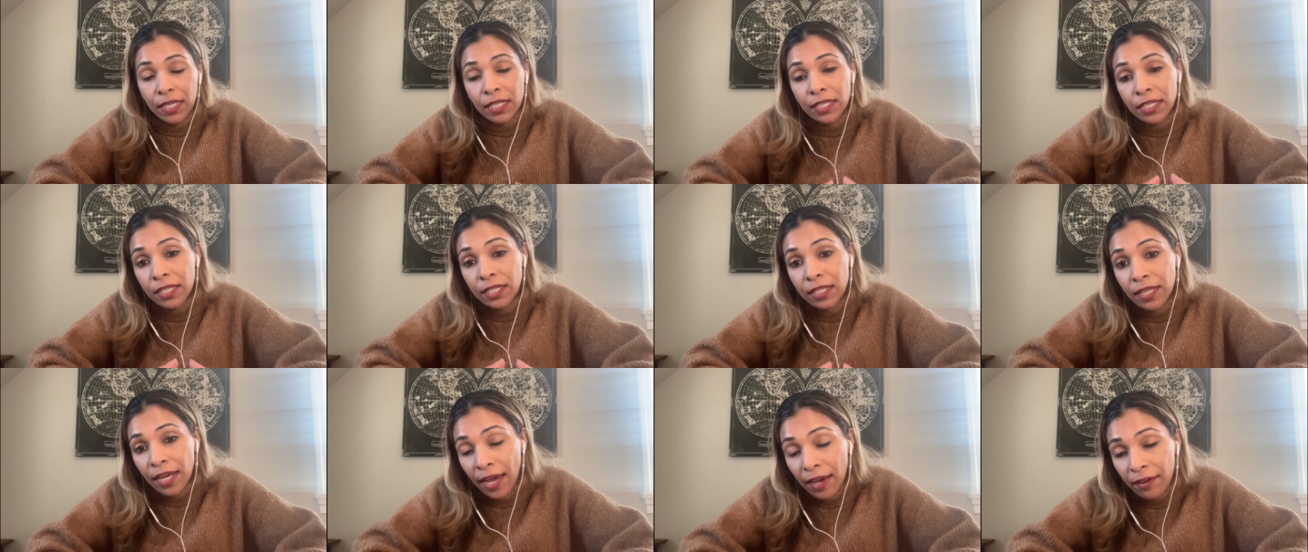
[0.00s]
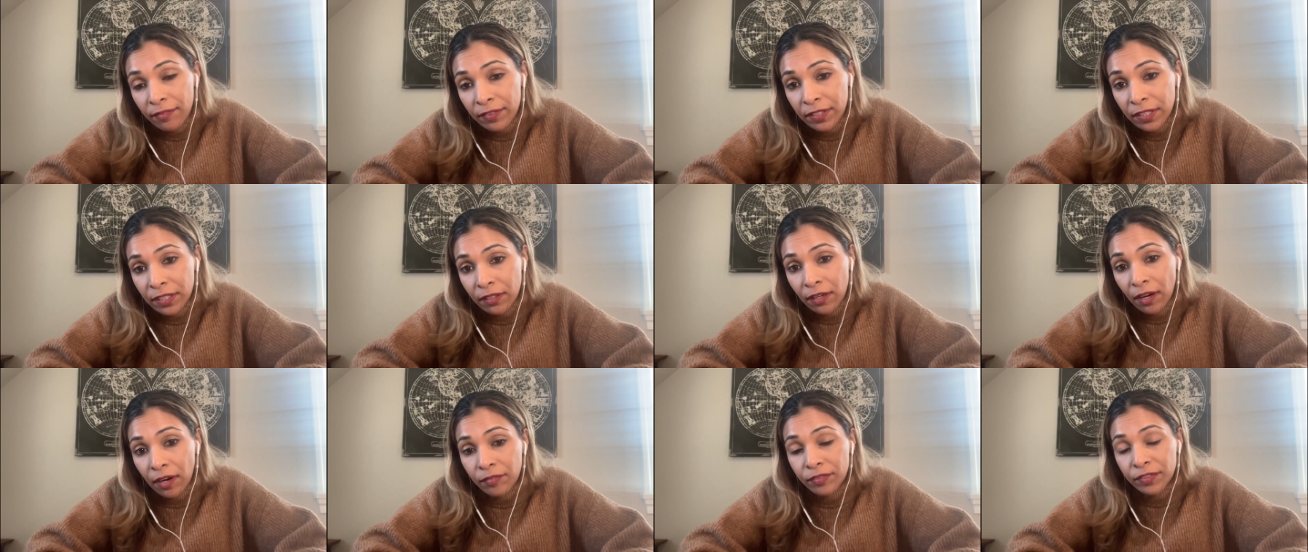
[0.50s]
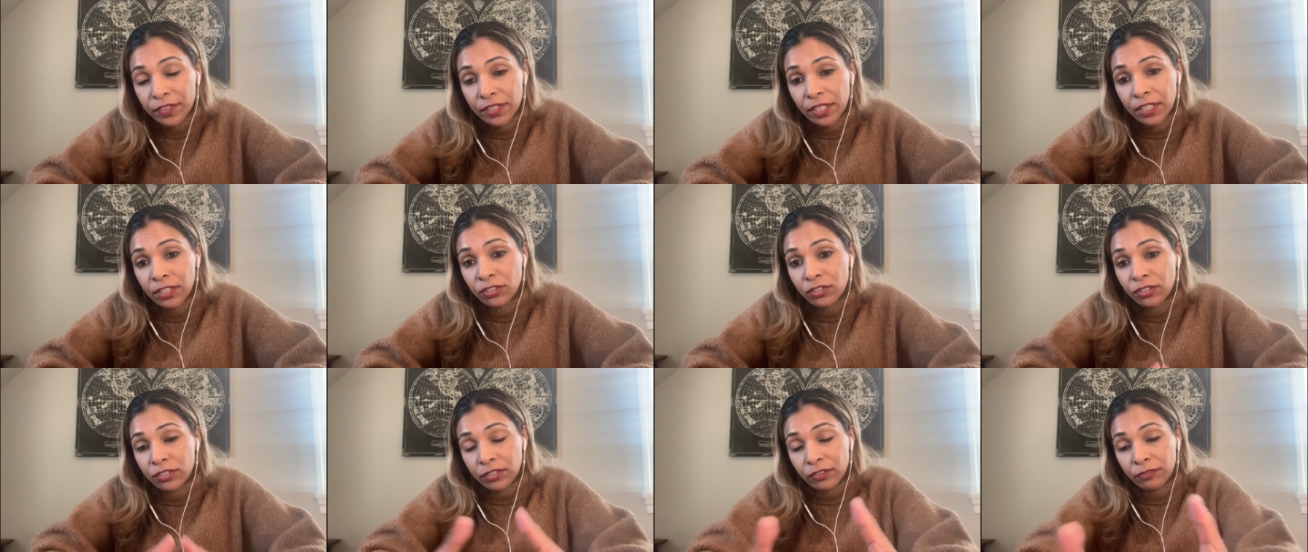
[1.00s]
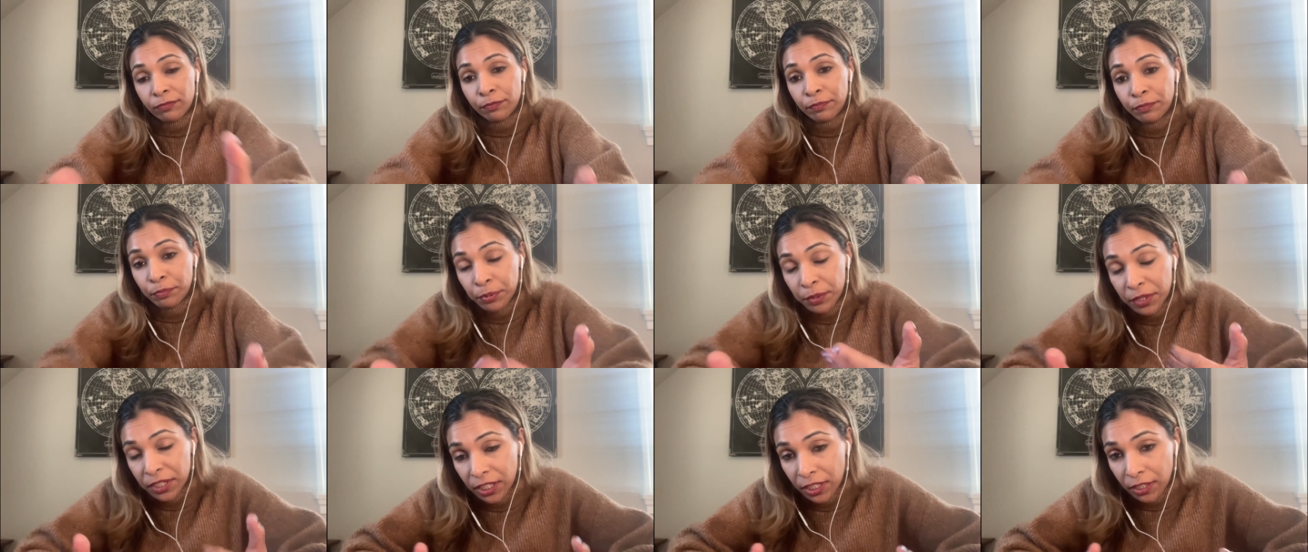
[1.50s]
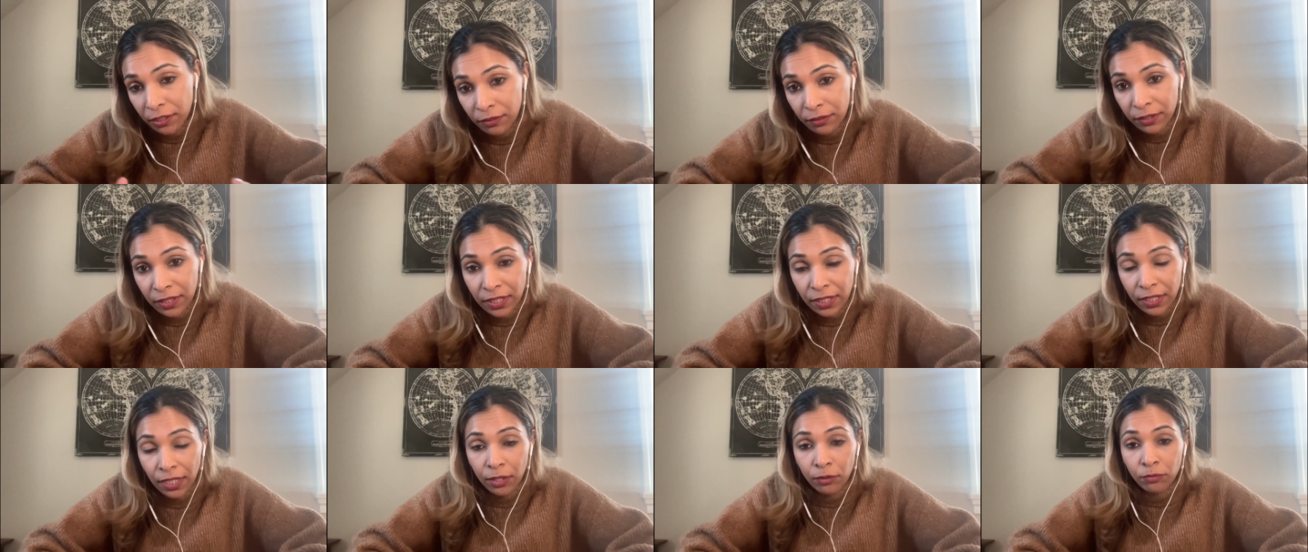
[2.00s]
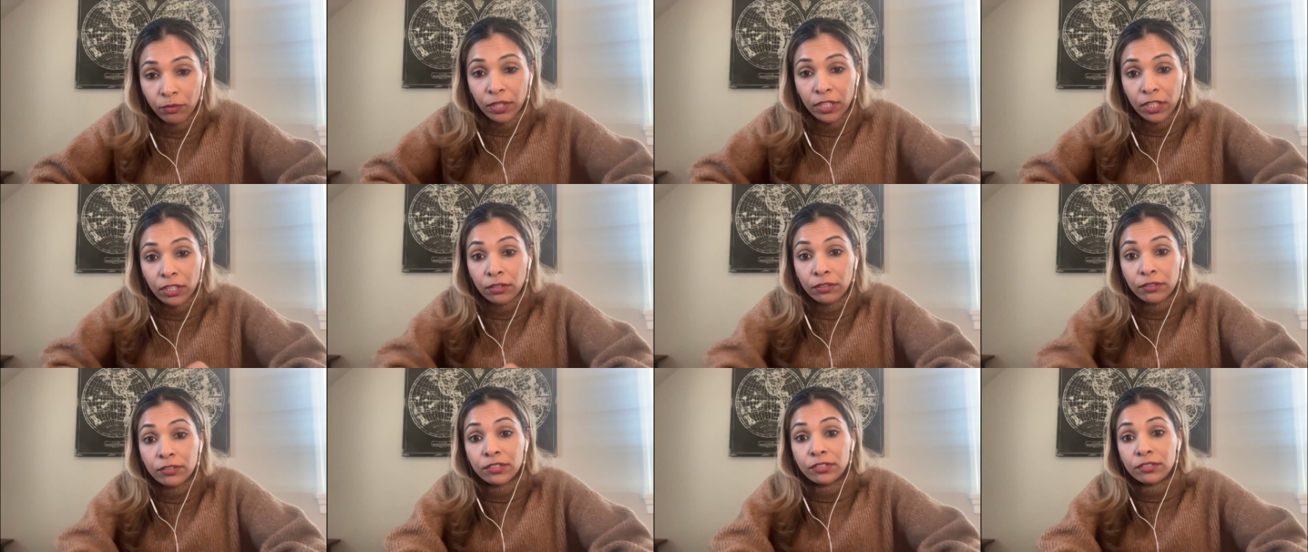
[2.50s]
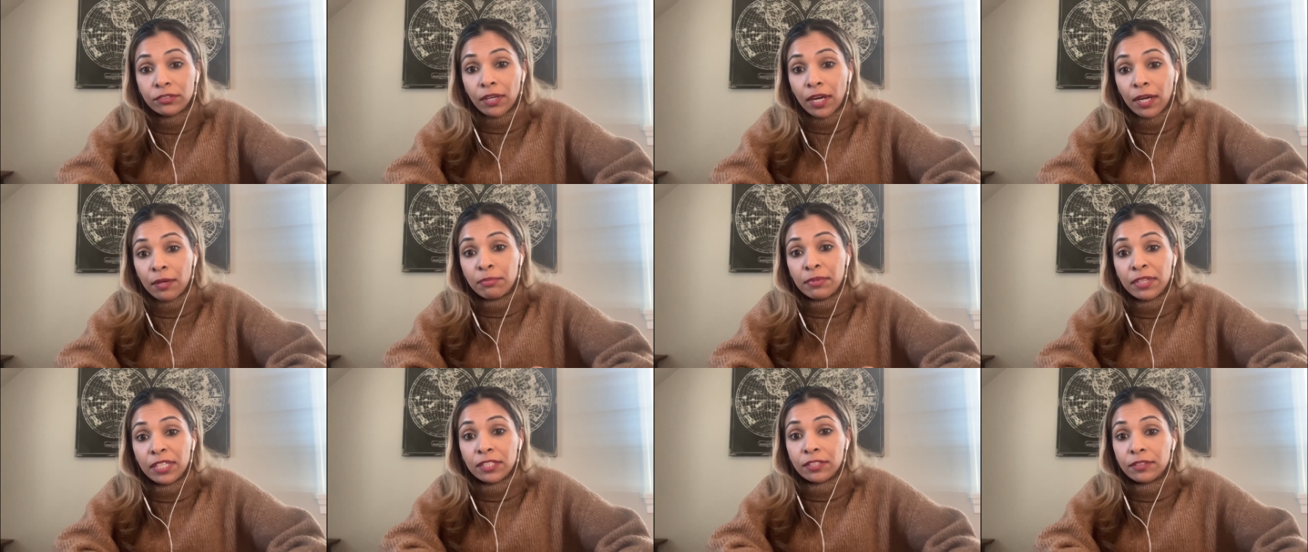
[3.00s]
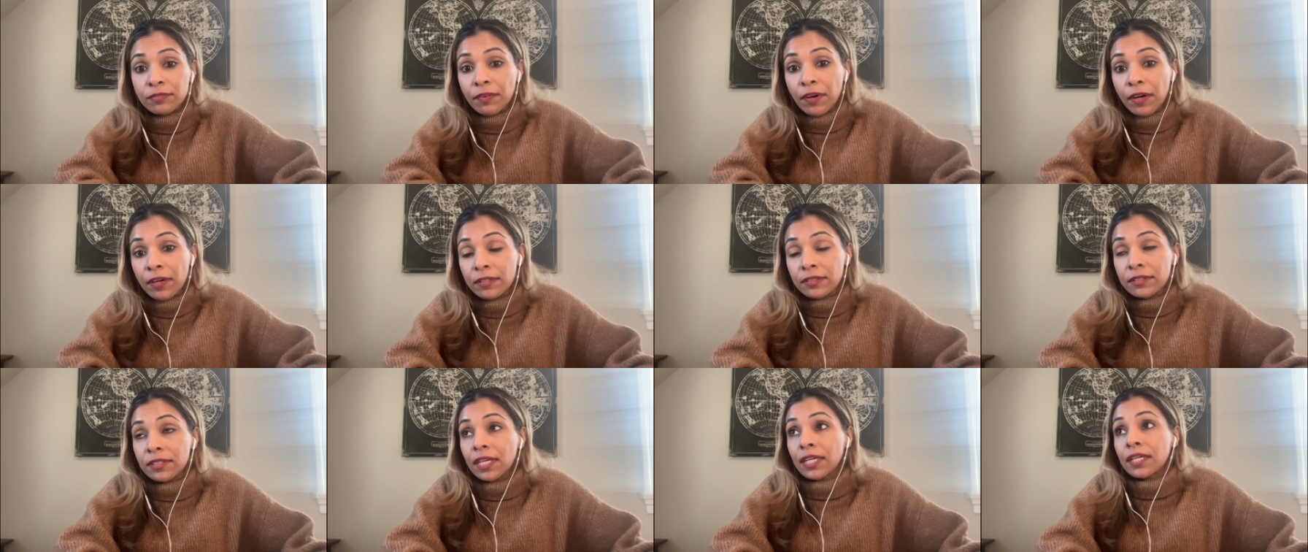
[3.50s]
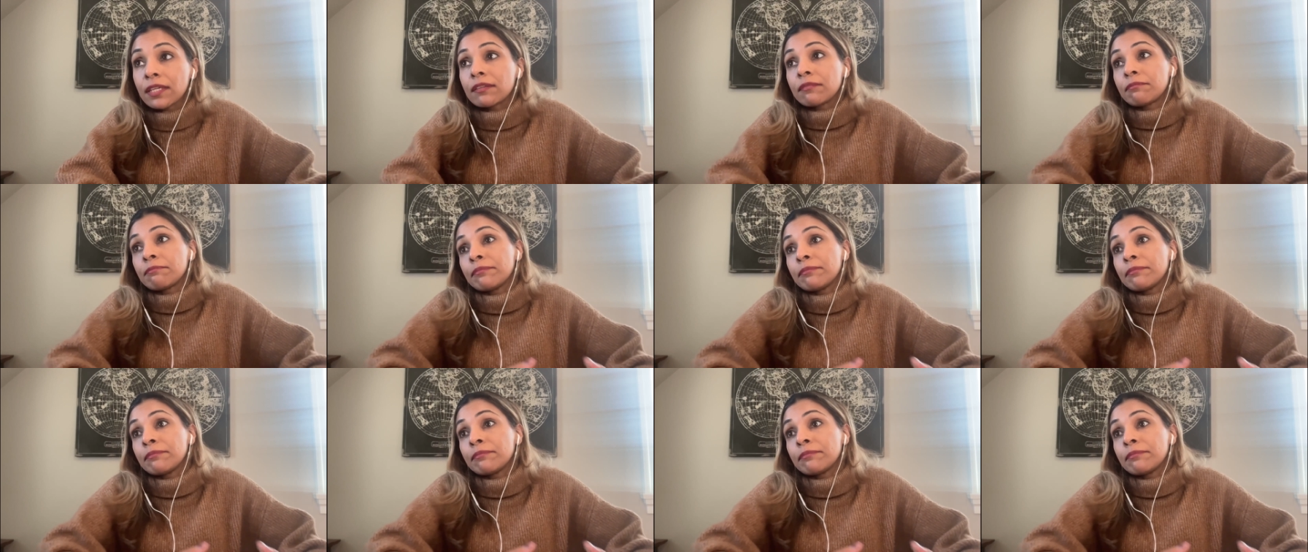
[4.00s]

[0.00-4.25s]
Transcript: And in having the conversations of particularly like what you're describing as far as like